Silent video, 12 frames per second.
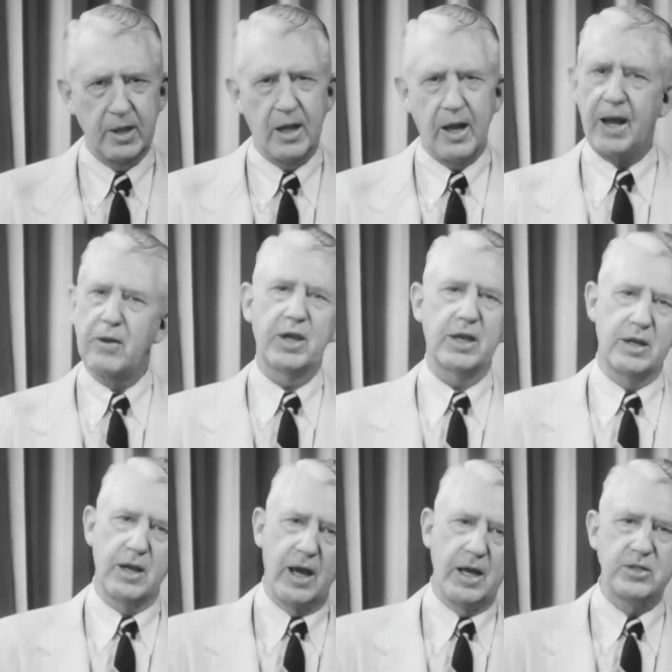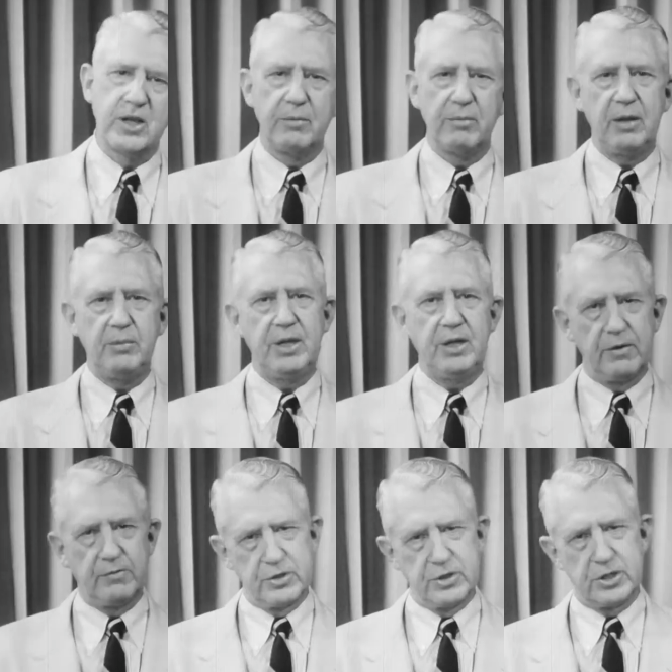I recognize there may be
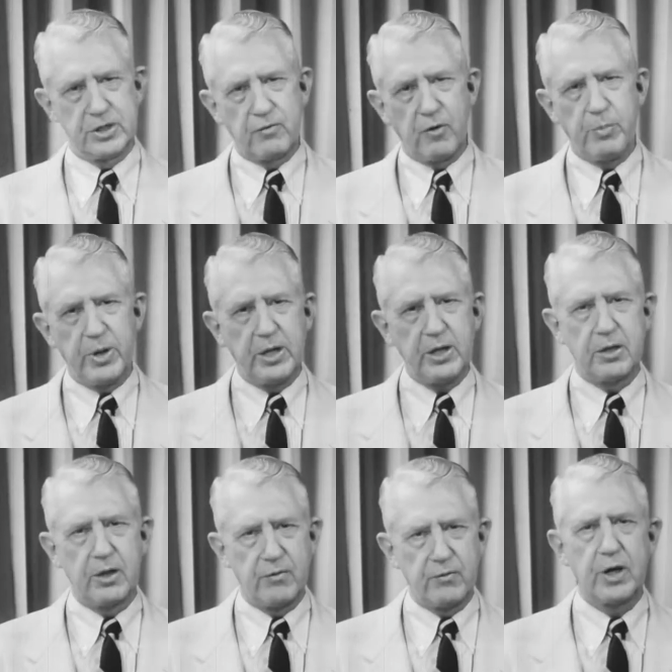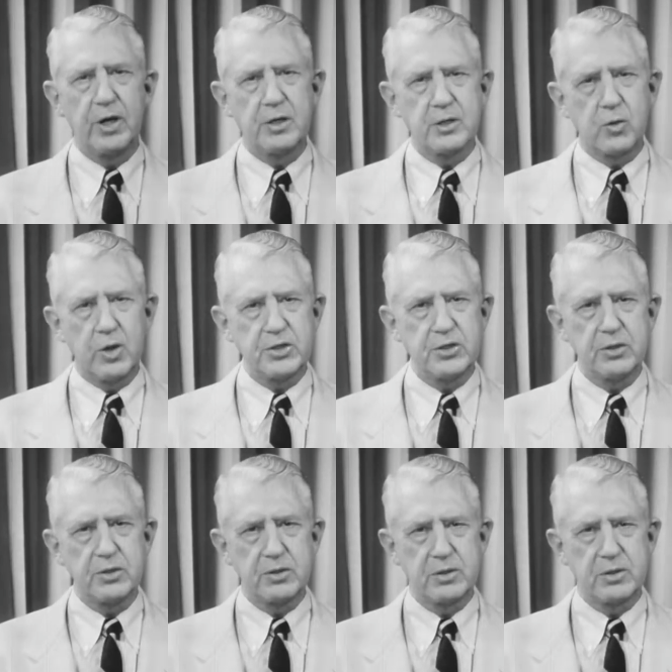differences of opinion on various questions,